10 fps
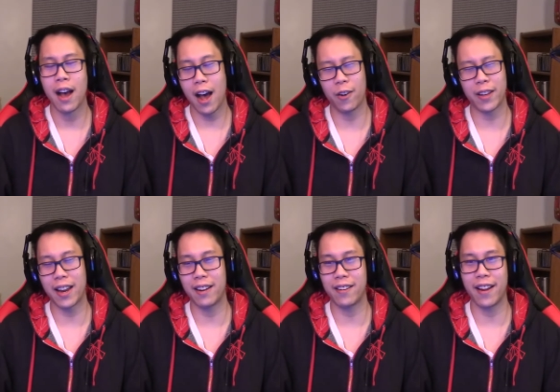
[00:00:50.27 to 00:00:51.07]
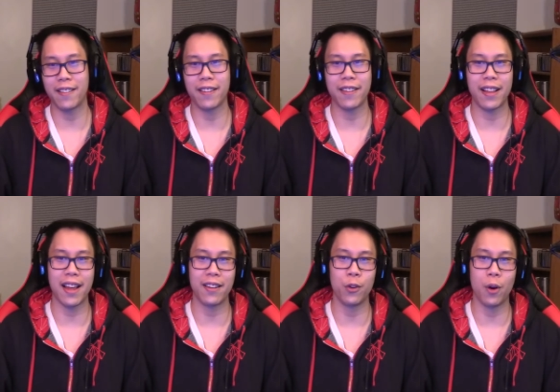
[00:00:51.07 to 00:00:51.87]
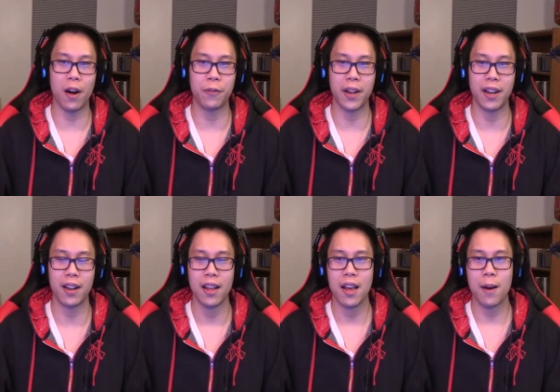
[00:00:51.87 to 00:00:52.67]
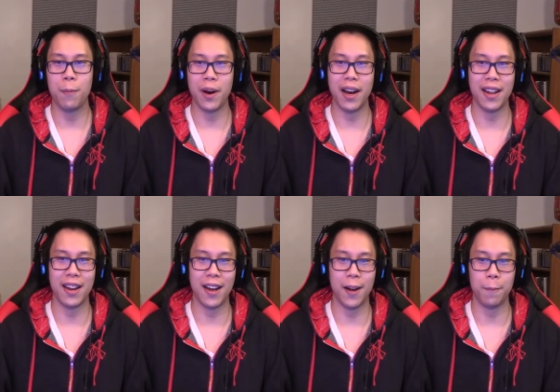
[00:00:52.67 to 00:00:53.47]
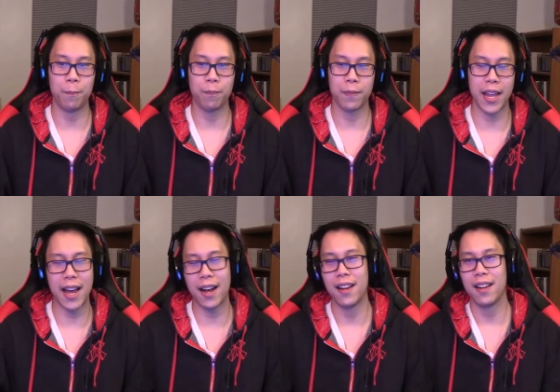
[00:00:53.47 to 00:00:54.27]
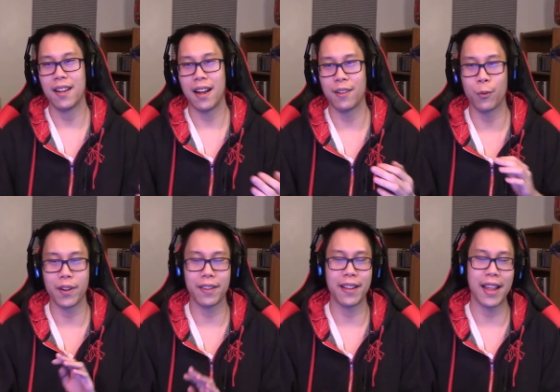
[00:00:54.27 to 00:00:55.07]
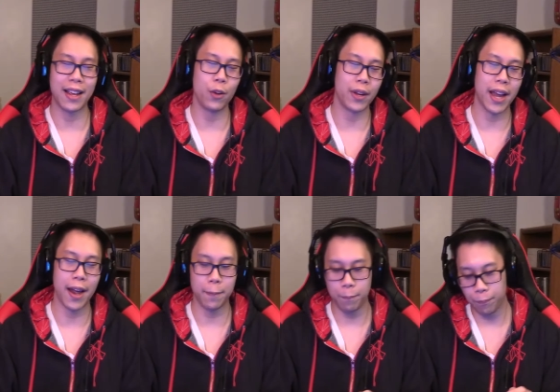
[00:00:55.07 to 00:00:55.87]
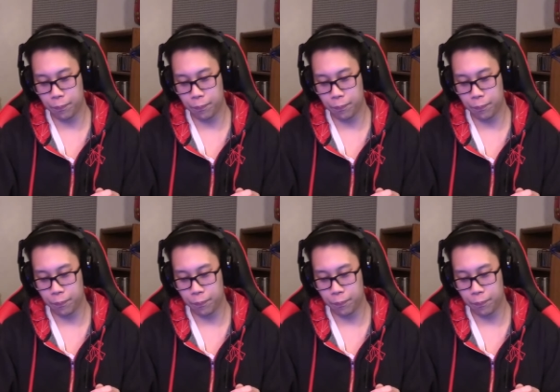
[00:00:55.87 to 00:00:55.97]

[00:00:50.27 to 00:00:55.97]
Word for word: I don't get a chance to say that too often, but yeah, I just wanted to say thank you again.